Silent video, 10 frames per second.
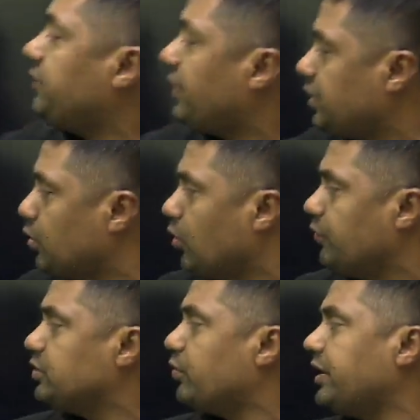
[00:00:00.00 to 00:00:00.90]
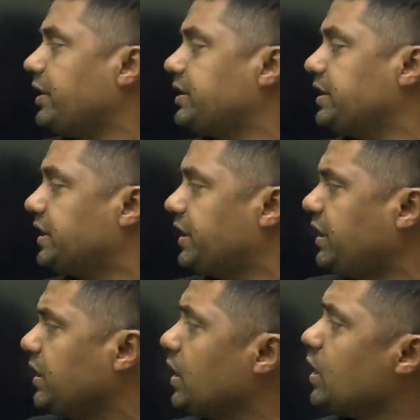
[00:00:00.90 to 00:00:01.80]
very low with
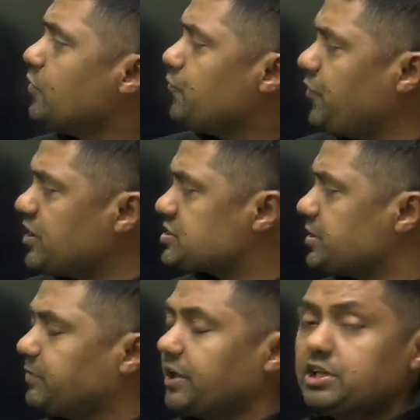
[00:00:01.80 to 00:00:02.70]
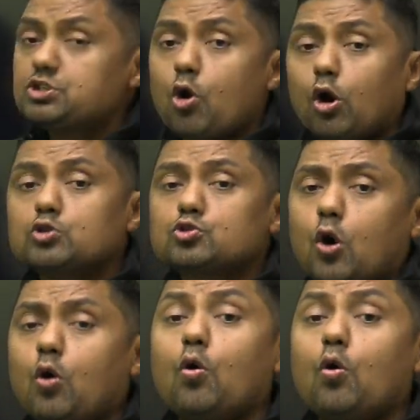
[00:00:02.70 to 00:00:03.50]
180-degree phase shift. It is also